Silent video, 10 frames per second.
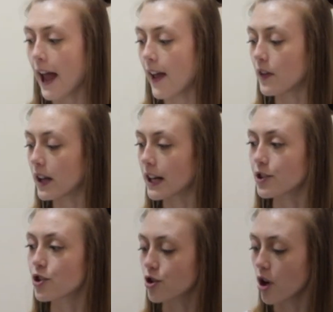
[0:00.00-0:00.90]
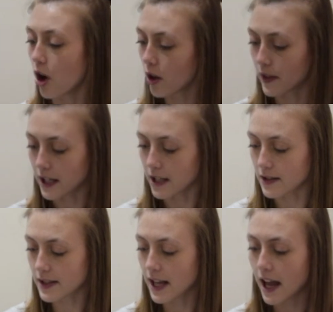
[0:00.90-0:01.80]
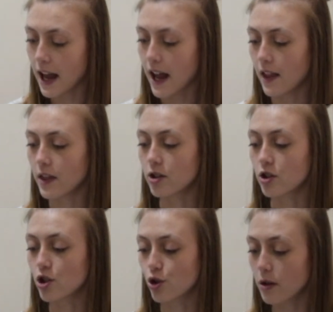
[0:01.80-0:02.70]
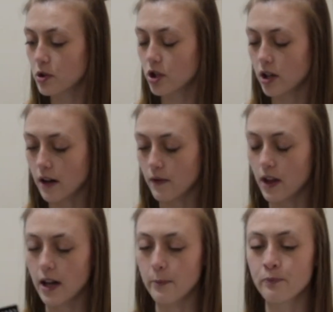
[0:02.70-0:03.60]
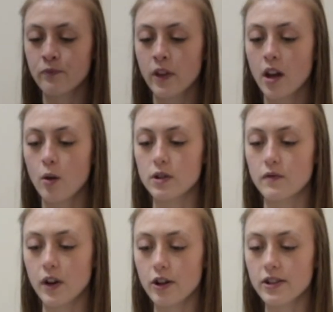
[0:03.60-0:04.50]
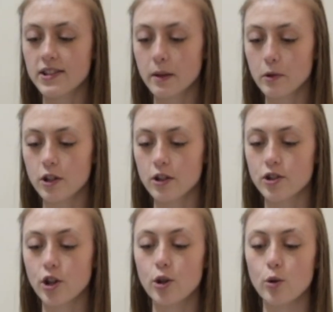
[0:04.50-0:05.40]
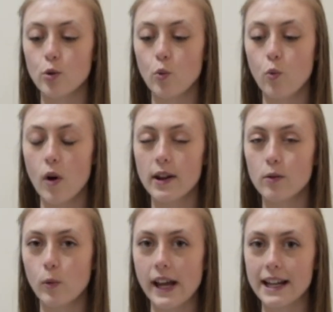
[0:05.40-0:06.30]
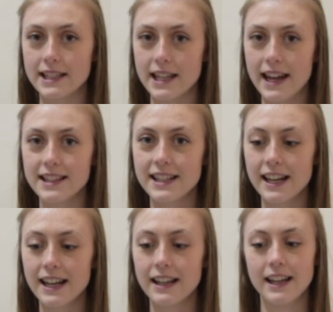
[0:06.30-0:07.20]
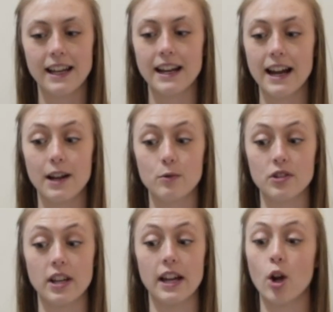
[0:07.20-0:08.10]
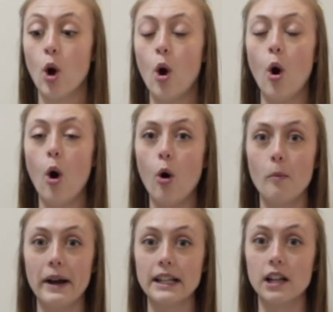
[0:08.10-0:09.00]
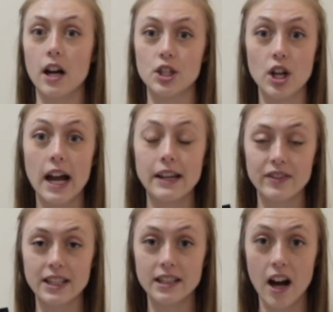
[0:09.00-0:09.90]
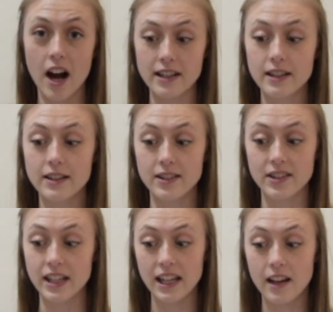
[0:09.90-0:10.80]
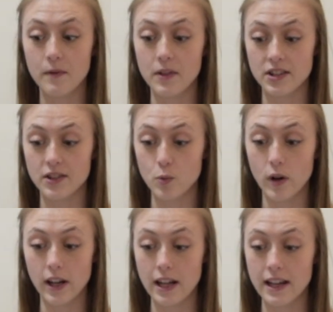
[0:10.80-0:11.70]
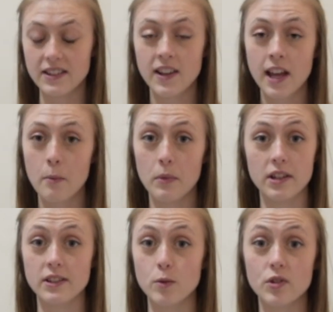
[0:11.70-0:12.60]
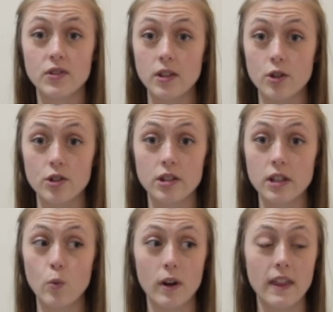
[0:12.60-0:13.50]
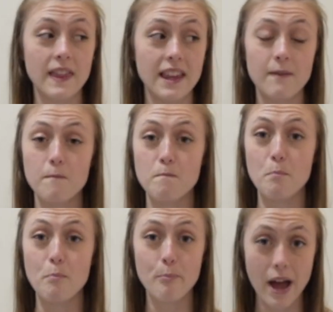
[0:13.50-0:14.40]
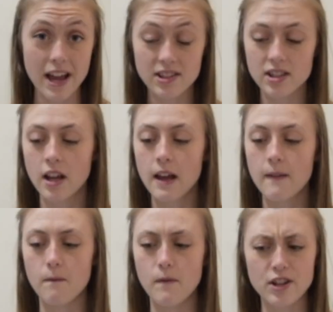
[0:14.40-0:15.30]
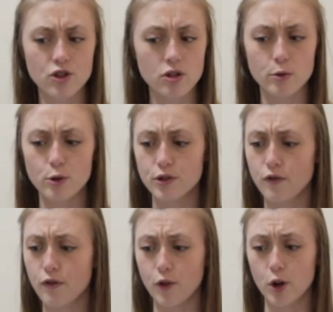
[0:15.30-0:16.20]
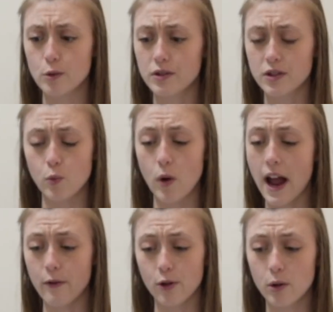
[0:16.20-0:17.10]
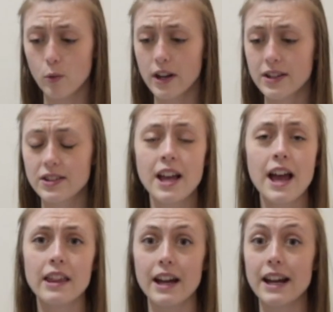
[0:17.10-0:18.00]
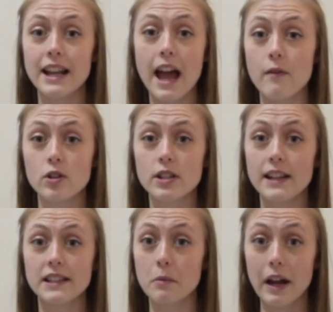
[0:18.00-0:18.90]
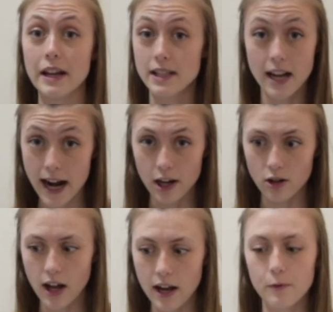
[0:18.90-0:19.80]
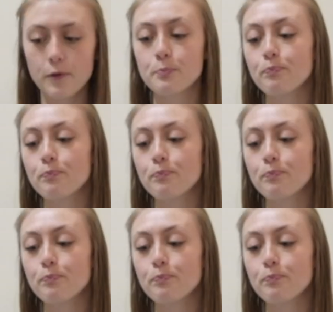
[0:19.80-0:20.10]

And then I saw these, and the description of them was very similar to what we had tasted, and I was like, oh my gosh, I got to see if this is what it is, because it was seriously one of the best vegetables, fruits, whatever it was, that I had ever tasted in my entire life.